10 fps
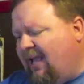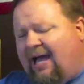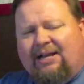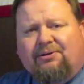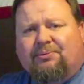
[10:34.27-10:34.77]

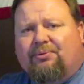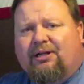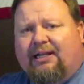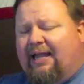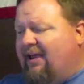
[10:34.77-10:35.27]
I don't
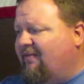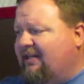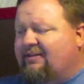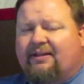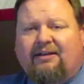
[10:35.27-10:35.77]
really have
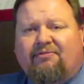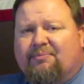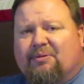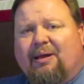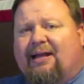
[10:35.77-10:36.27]
anything
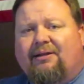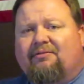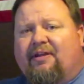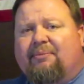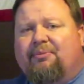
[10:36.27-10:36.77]
from the Battle
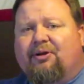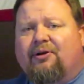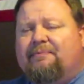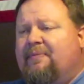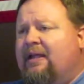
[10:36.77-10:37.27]
of Van
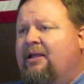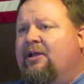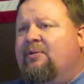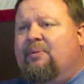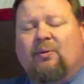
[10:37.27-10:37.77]
Buren,
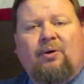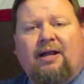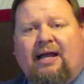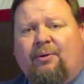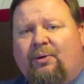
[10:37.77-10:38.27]
but
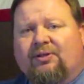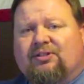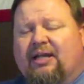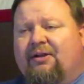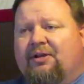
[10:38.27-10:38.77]
what I will
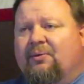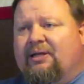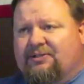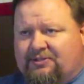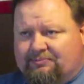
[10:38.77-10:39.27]
tell you
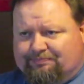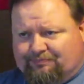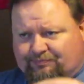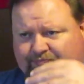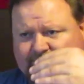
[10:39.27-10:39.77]
is
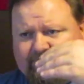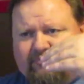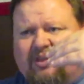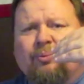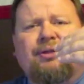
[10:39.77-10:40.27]

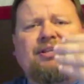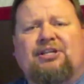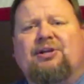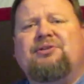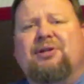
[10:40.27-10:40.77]
when the
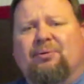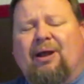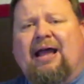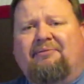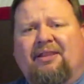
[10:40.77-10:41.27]
Union
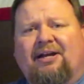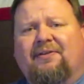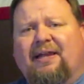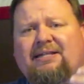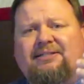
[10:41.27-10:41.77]
arrived
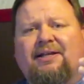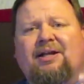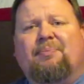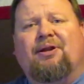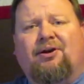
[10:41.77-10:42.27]
there, they set
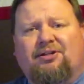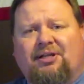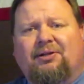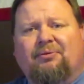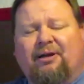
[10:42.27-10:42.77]
up an
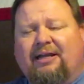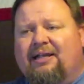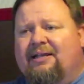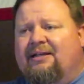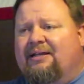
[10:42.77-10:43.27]

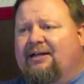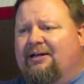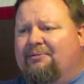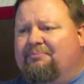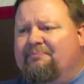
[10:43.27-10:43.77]
artillery,
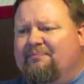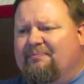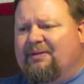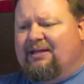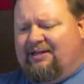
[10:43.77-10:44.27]
I
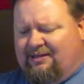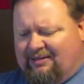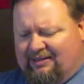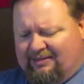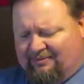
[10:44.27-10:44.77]

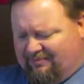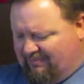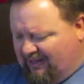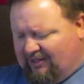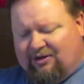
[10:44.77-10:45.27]

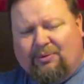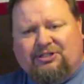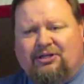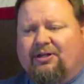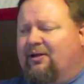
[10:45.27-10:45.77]
don't know
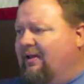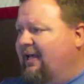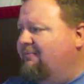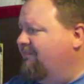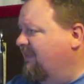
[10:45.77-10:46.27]
what you call
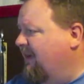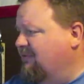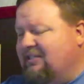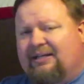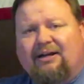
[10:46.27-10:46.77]
that. I
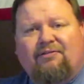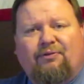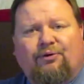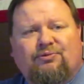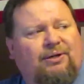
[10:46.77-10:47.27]
was in the Air
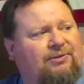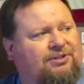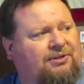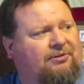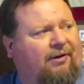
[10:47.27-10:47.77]
Force, we
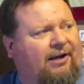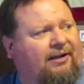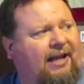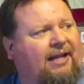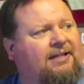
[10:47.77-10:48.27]
don't shoot
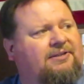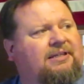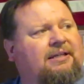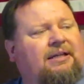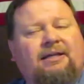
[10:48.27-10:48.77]
ground cannons.